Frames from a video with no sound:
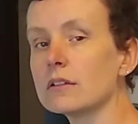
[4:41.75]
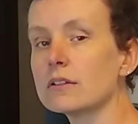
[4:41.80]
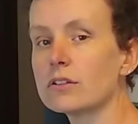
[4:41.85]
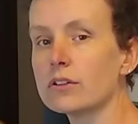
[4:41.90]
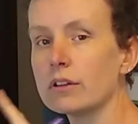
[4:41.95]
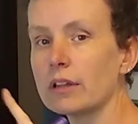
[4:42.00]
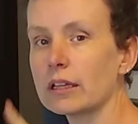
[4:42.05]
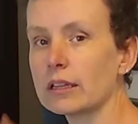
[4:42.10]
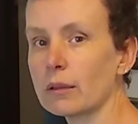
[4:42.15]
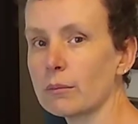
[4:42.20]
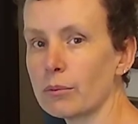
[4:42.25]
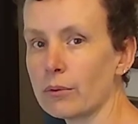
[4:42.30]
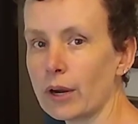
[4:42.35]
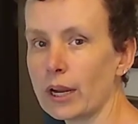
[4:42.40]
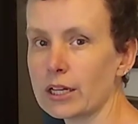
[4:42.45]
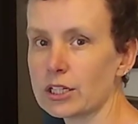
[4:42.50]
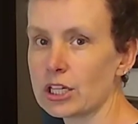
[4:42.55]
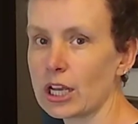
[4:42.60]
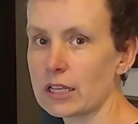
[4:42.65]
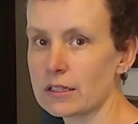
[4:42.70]
so that the
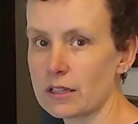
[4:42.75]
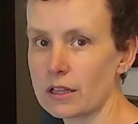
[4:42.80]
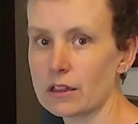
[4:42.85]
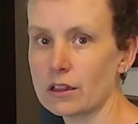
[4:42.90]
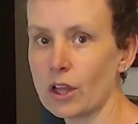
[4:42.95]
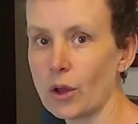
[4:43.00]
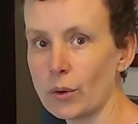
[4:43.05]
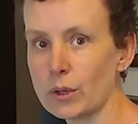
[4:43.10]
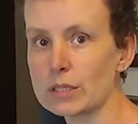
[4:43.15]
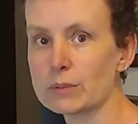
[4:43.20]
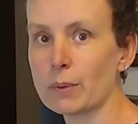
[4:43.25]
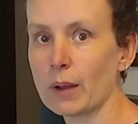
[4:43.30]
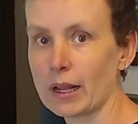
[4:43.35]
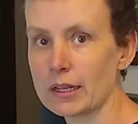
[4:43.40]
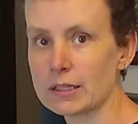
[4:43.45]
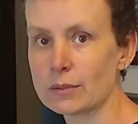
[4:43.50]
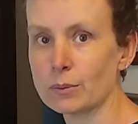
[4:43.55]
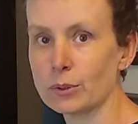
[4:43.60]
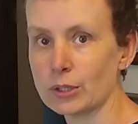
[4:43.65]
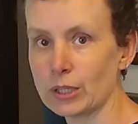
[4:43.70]
branch has the lowest
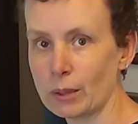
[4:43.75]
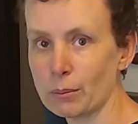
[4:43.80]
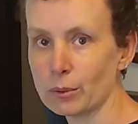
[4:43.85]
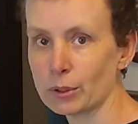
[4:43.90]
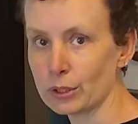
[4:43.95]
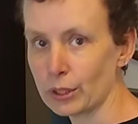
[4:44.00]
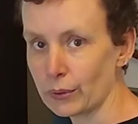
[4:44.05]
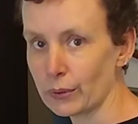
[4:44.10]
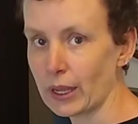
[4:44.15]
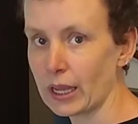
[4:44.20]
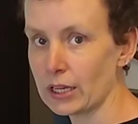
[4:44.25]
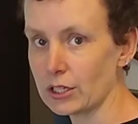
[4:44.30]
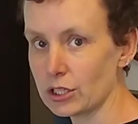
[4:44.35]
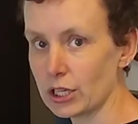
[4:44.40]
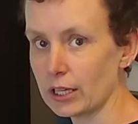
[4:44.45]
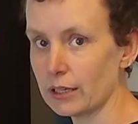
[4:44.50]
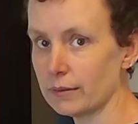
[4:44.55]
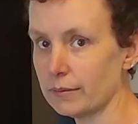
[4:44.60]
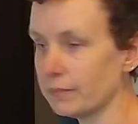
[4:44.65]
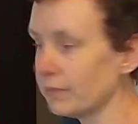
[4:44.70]
possible number
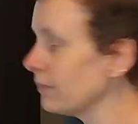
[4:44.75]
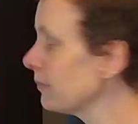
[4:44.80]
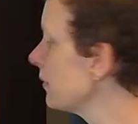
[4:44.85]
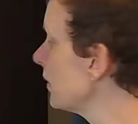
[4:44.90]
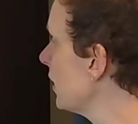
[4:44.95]
location.